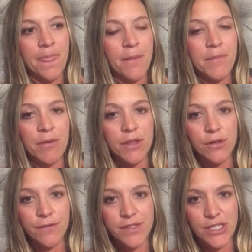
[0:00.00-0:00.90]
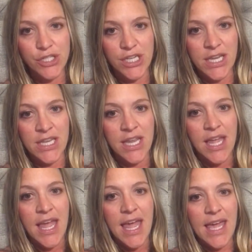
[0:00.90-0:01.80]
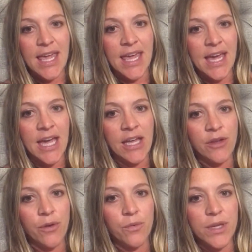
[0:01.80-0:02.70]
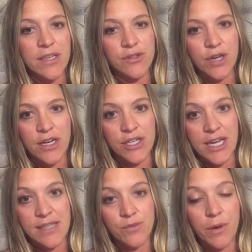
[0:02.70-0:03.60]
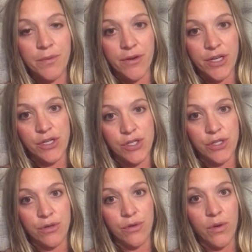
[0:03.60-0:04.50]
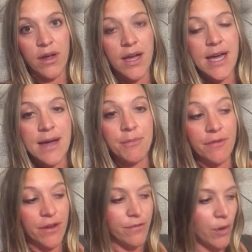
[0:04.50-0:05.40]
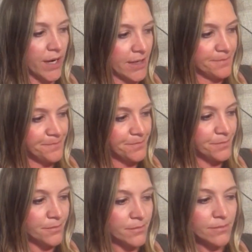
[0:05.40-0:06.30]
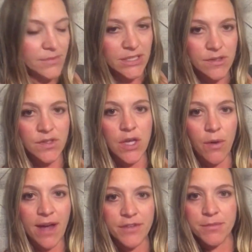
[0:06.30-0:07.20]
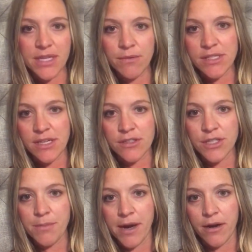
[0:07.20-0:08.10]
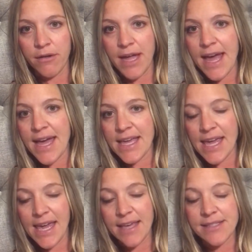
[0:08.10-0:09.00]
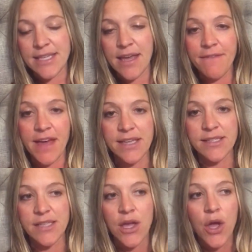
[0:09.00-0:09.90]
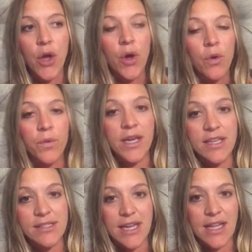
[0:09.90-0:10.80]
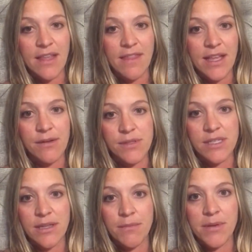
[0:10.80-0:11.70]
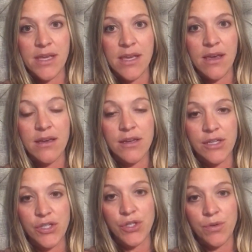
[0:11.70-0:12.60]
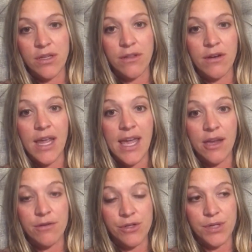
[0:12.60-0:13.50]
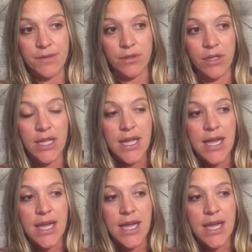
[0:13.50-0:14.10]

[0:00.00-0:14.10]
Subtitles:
meet with a new physician, and re-strategize what we were going to do moving forward. So after meeting with Dr. Namero at ACFS, we decided that it was going to be good to do another egg retrieval.